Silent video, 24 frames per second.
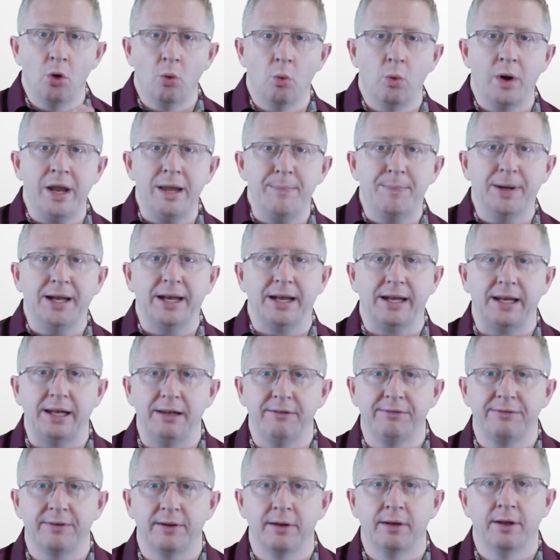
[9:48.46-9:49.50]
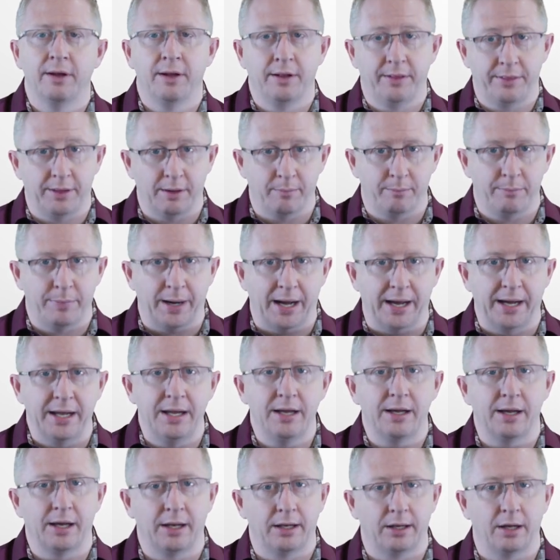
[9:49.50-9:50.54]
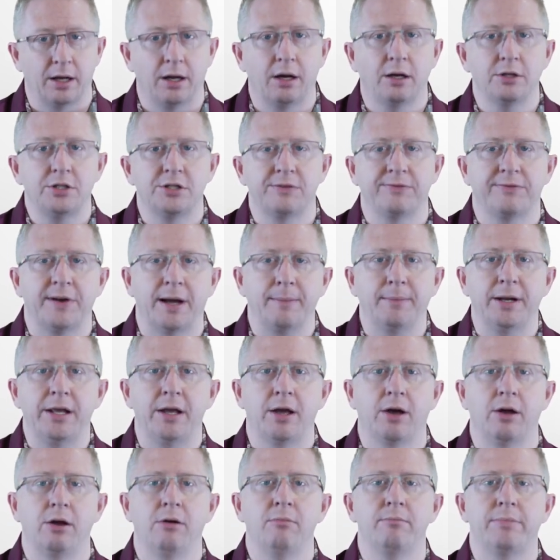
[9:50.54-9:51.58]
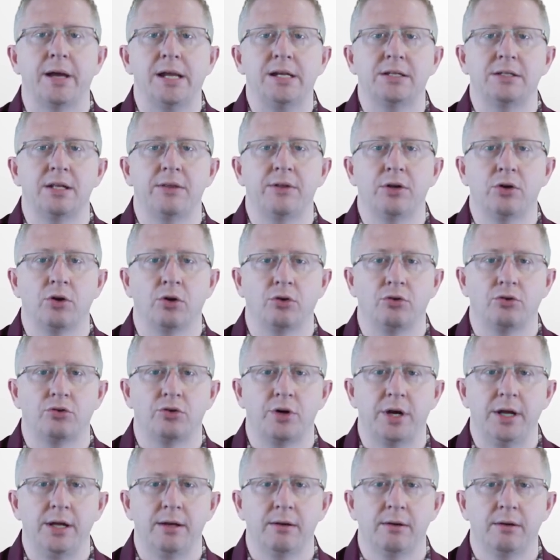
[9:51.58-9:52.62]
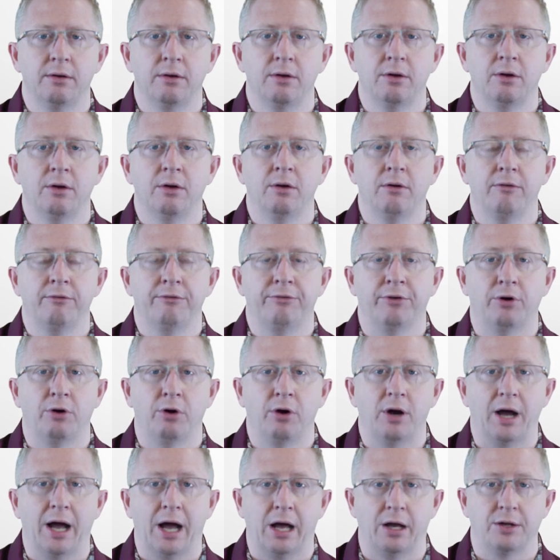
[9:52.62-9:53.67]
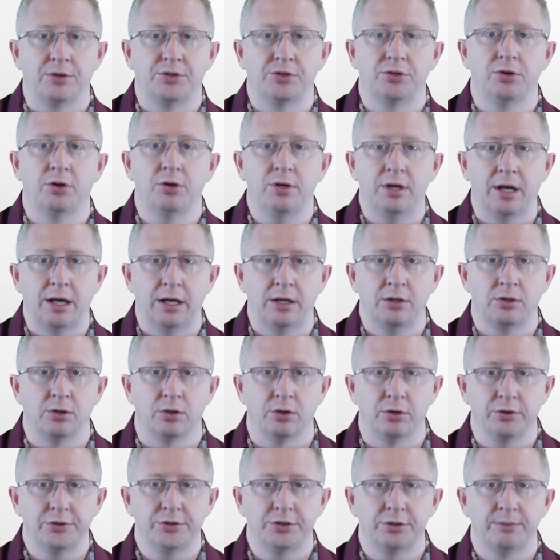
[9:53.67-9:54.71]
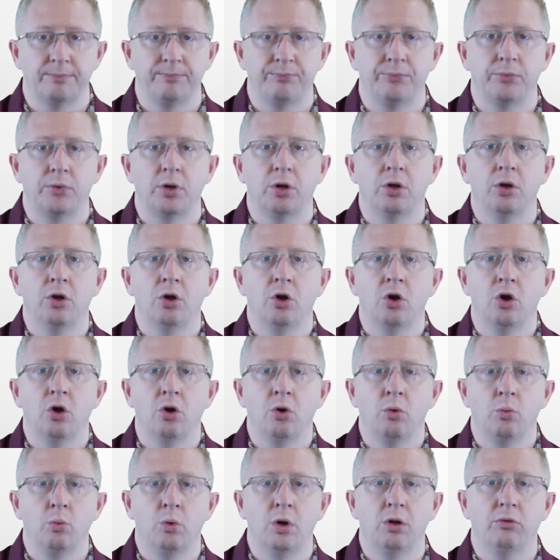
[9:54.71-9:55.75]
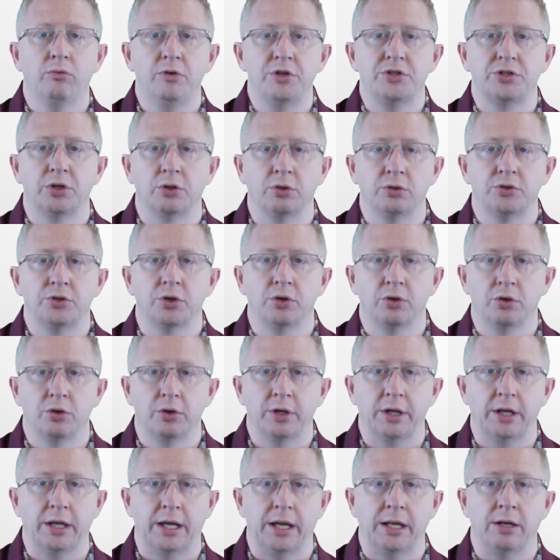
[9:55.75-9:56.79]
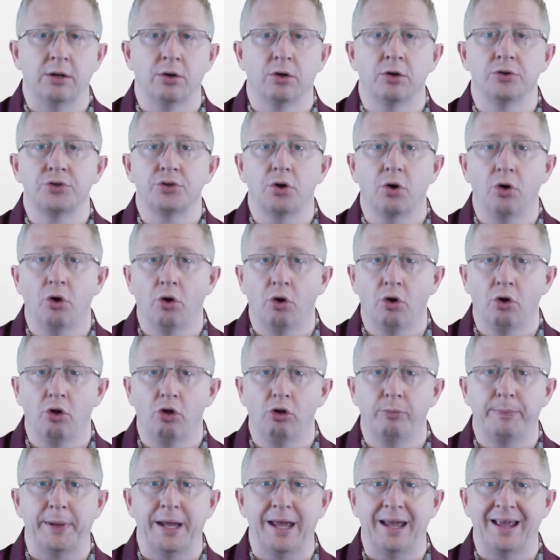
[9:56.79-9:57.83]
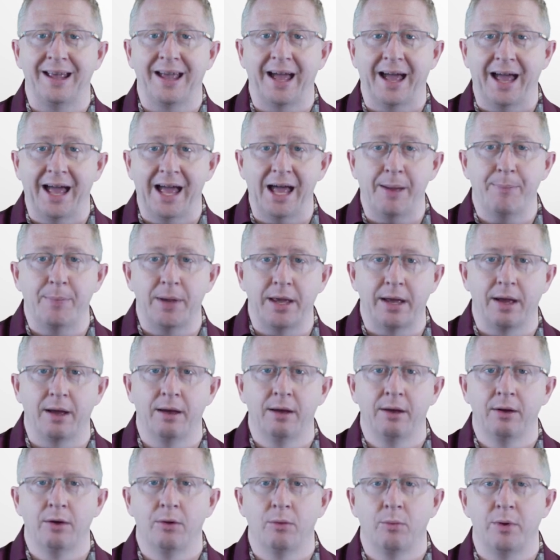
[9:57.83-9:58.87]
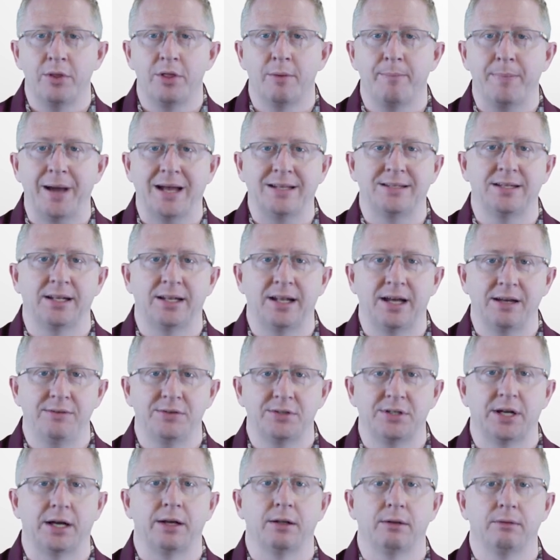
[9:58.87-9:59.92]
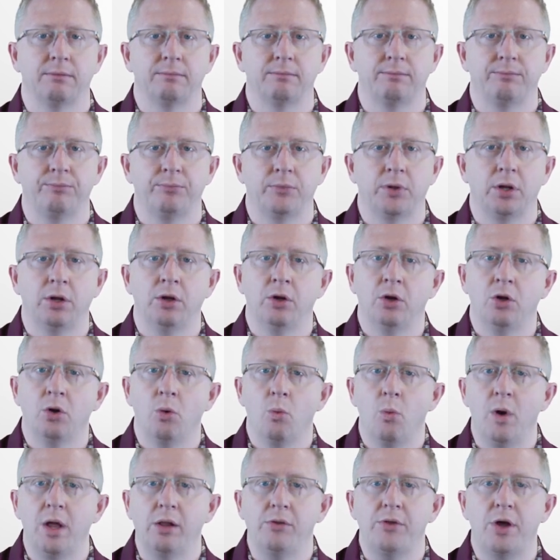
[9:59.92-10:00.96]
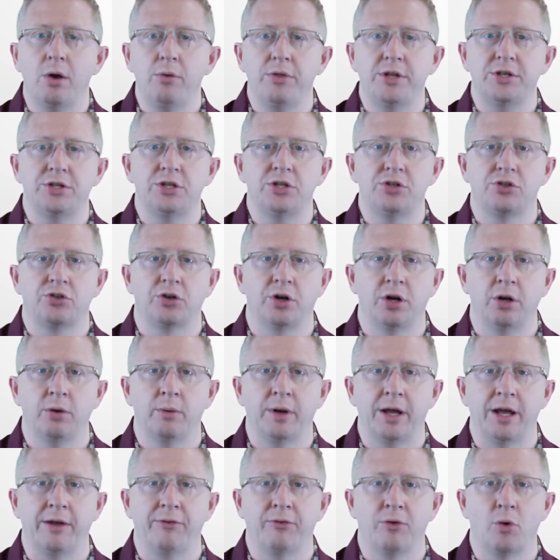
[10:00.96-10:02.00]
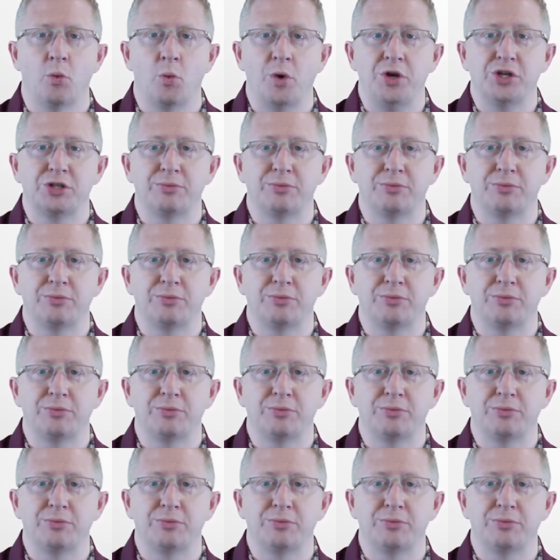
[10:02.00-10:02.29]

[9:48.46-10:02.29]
We believe that buying a large family home based in the country for our son and us will result in us all being happier with a better lifestyle. We'll know this is true if we